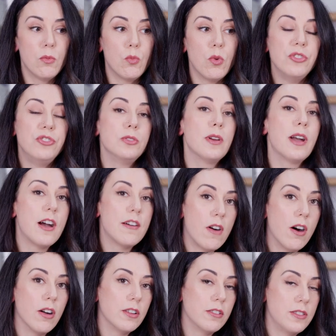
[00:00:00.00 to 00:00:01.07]
once you have
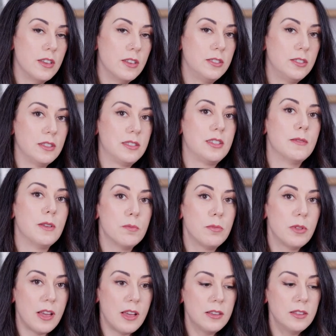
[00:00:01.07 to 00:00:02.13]
all of this system in
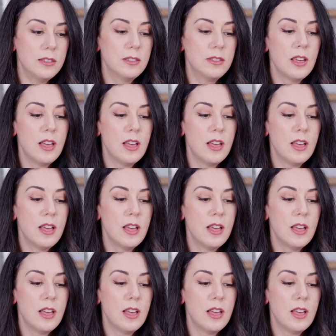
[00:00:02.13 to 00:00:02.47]
place,